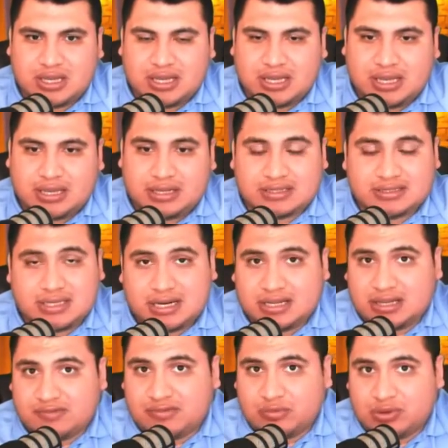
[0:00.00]
And is that
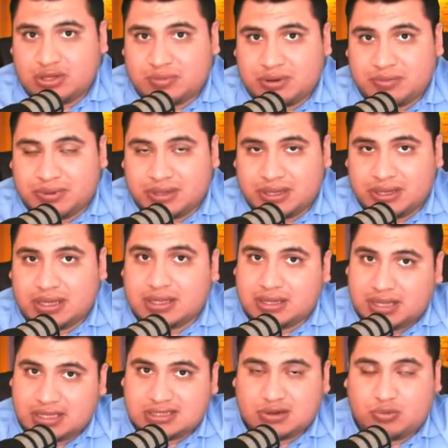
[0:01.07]
enough to win the Premier League?
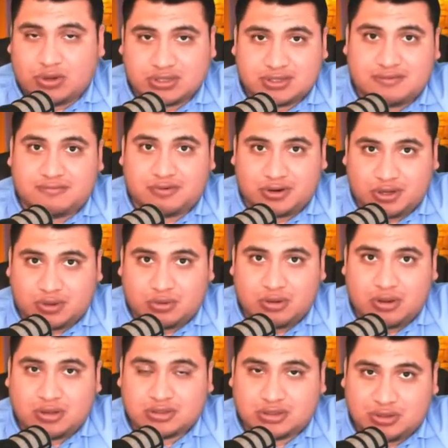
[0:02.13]
That's a question for you.
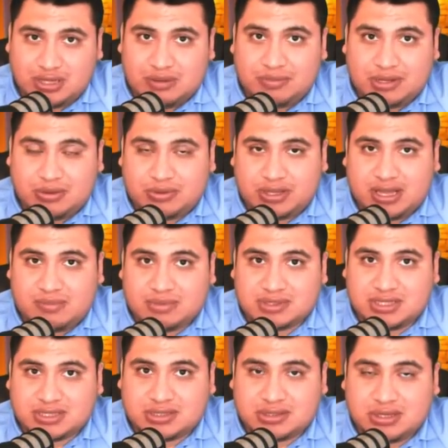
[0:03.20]
So let me know in the comment
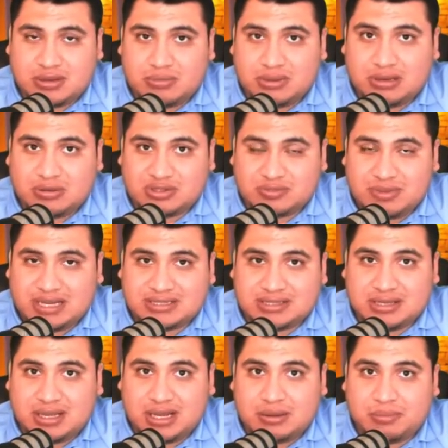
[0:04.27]
section down below. Smash the
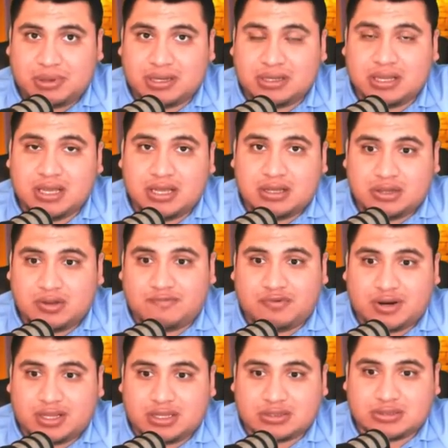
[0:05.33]
like button. Don't
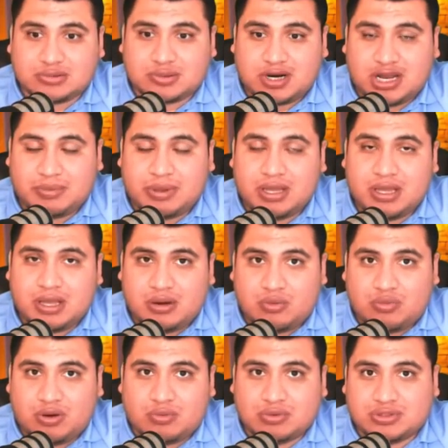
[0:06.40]
forget to subscribe.
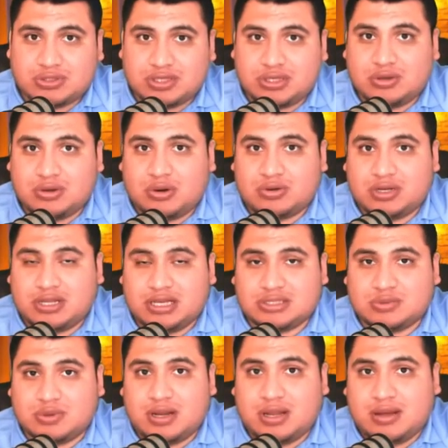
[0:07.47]
We will see you on the next
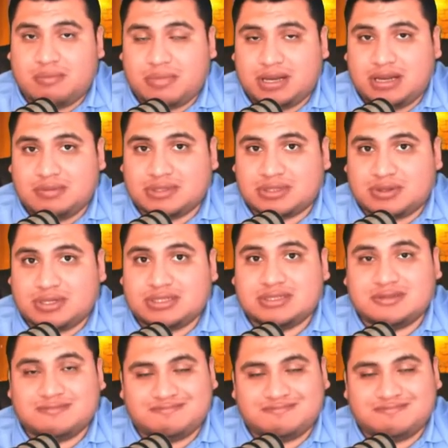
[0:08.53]
one. My name is Chris.